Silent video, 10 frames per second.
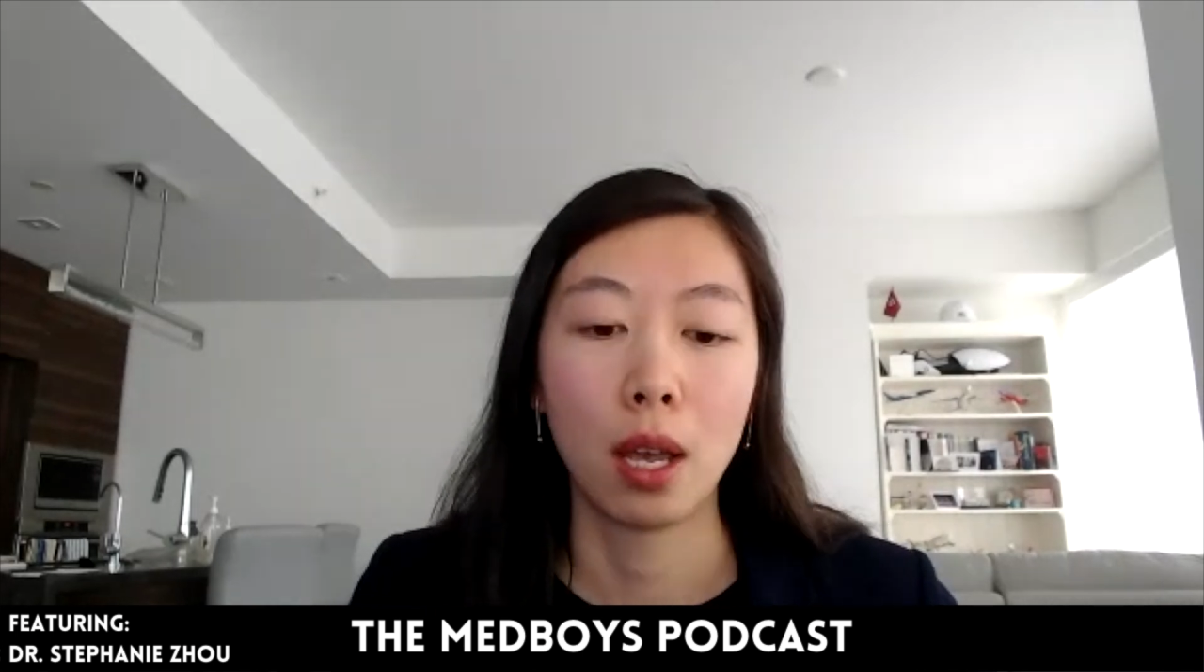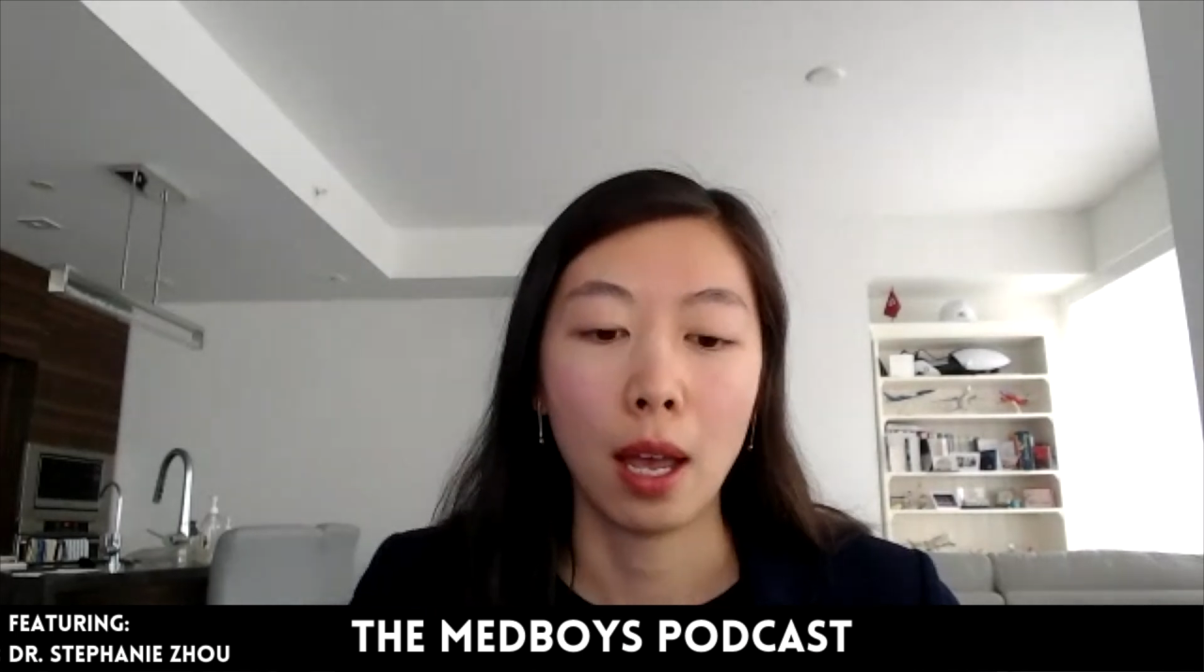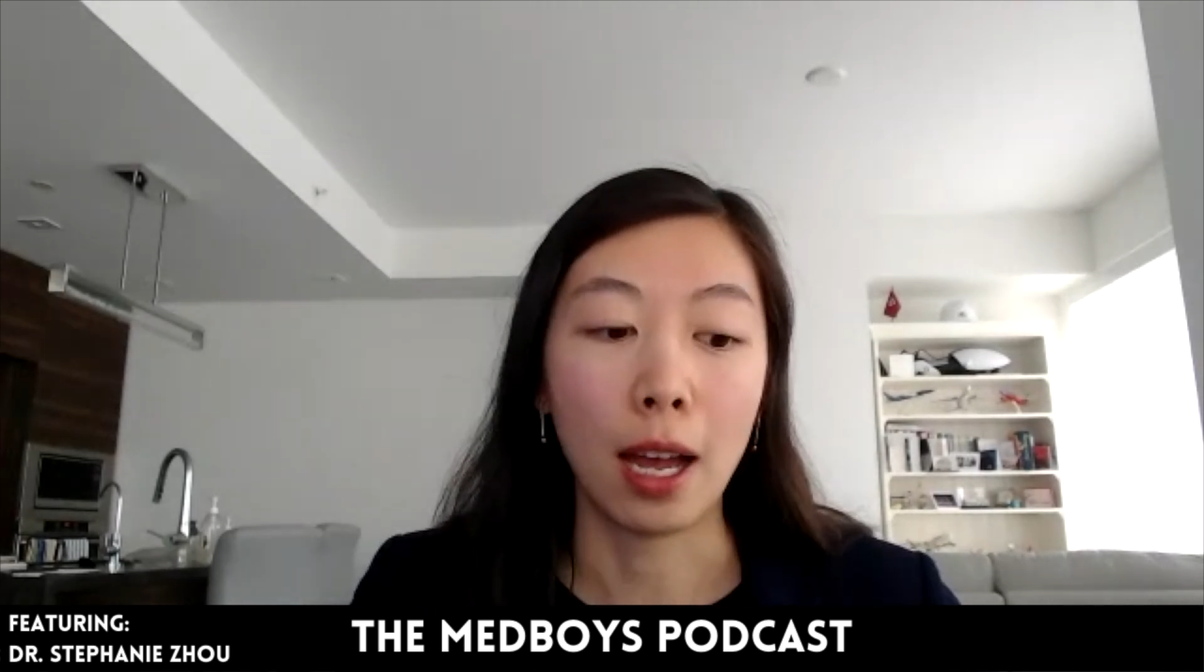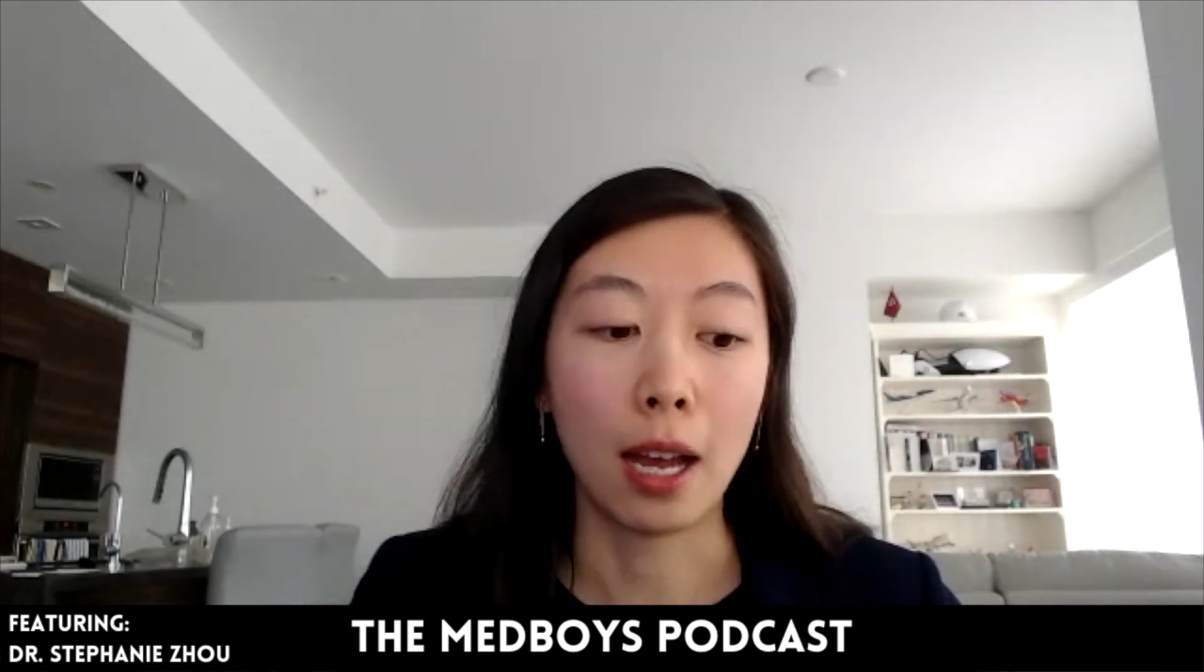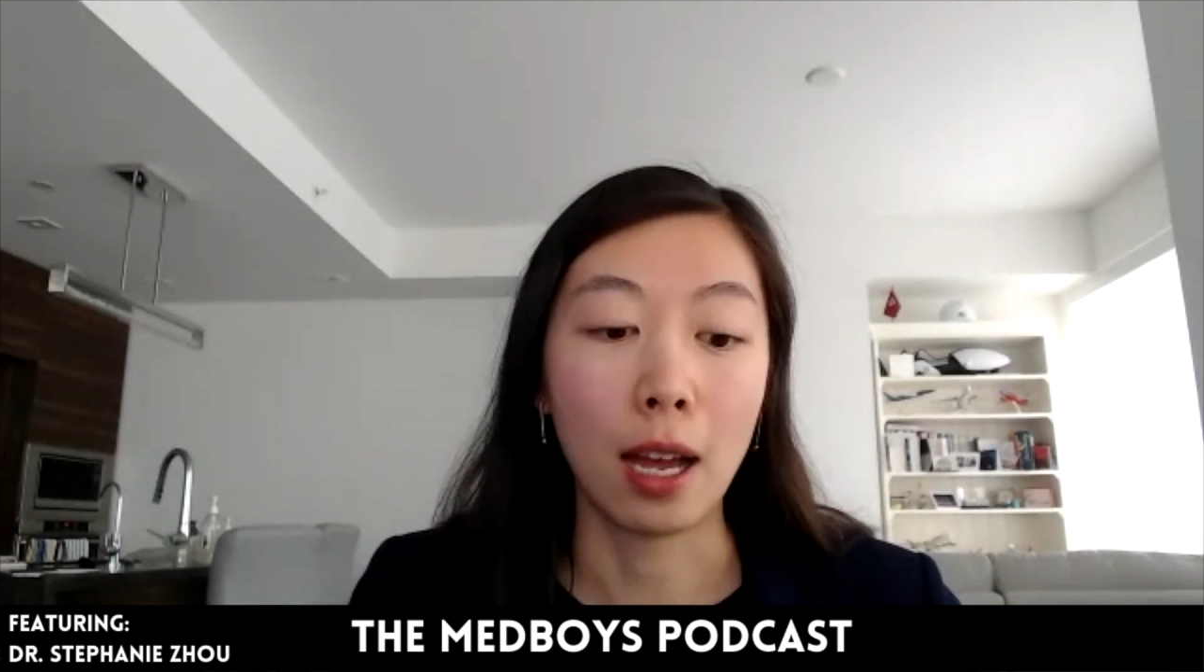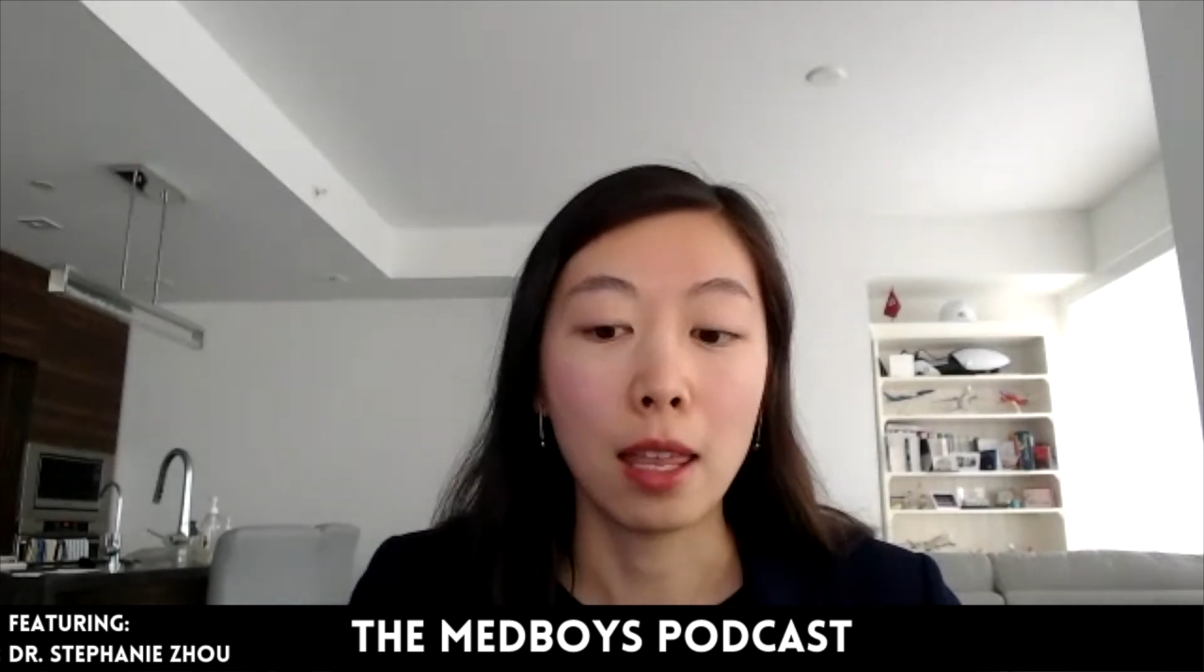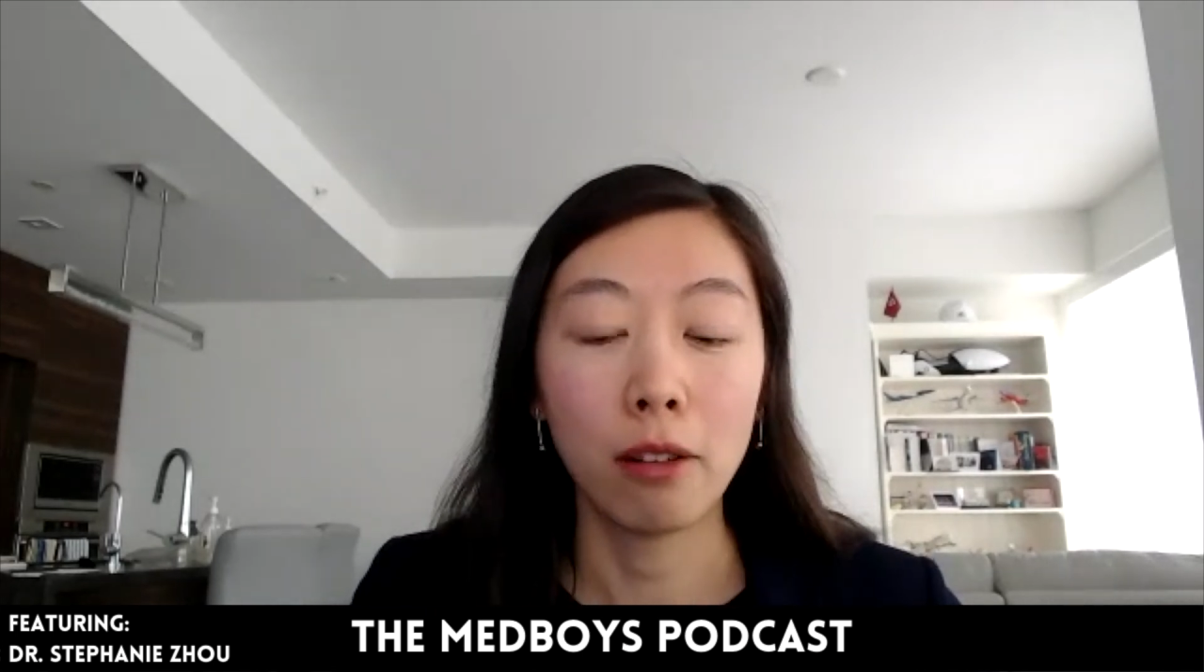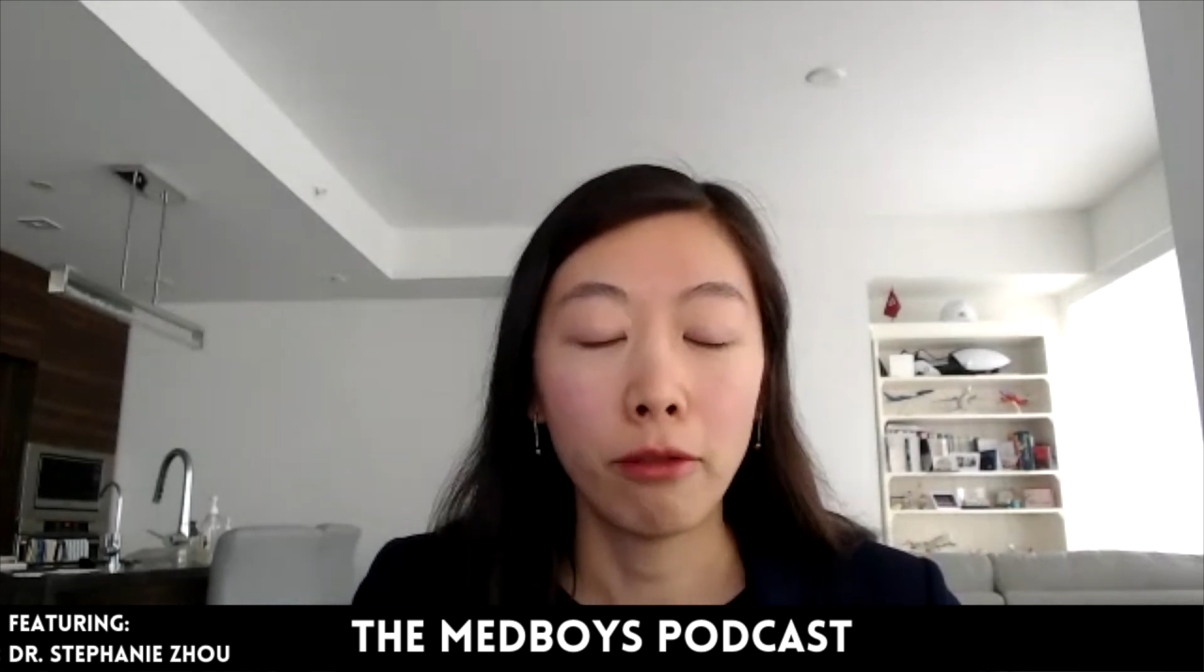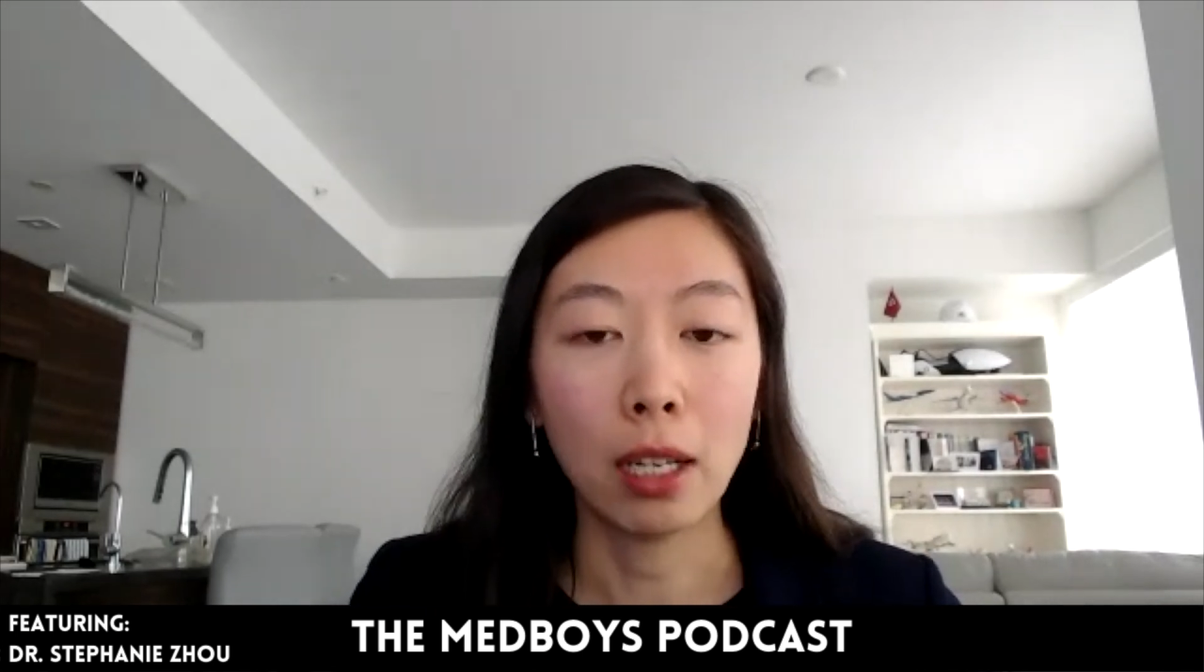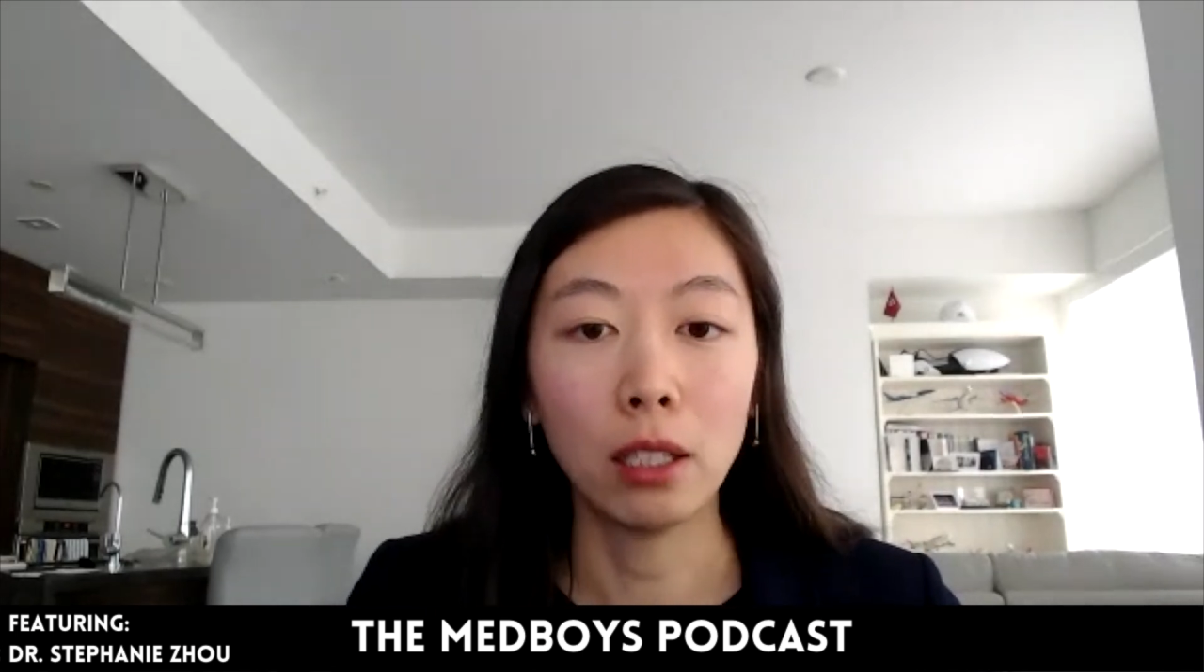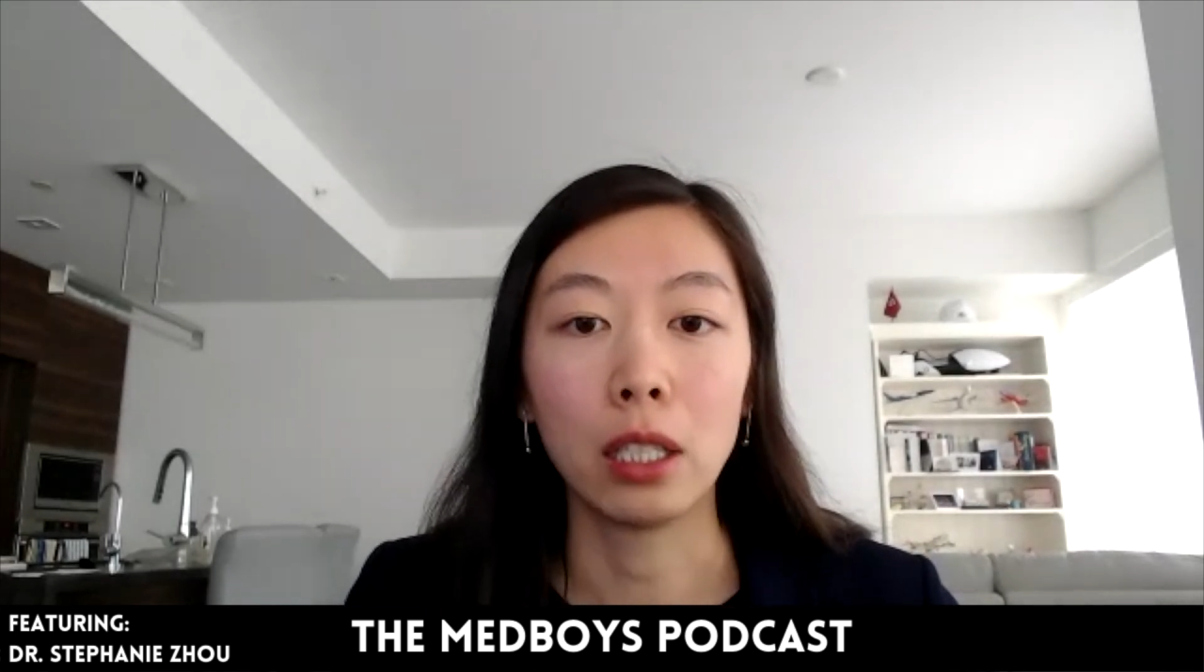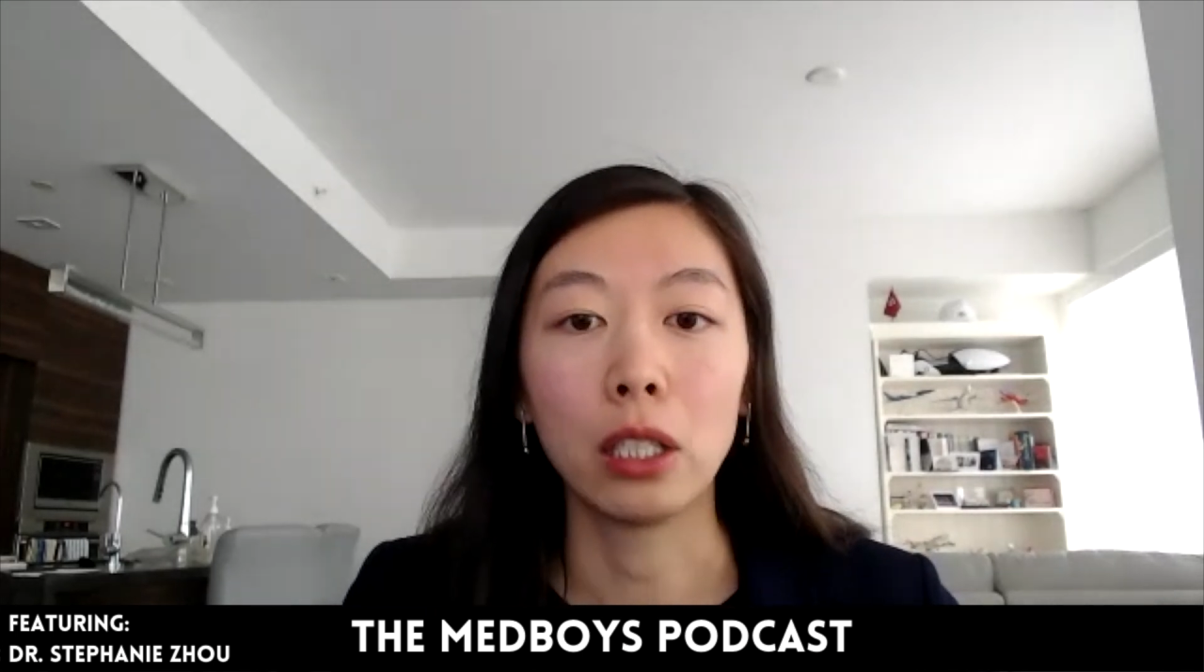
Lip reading: And then finally,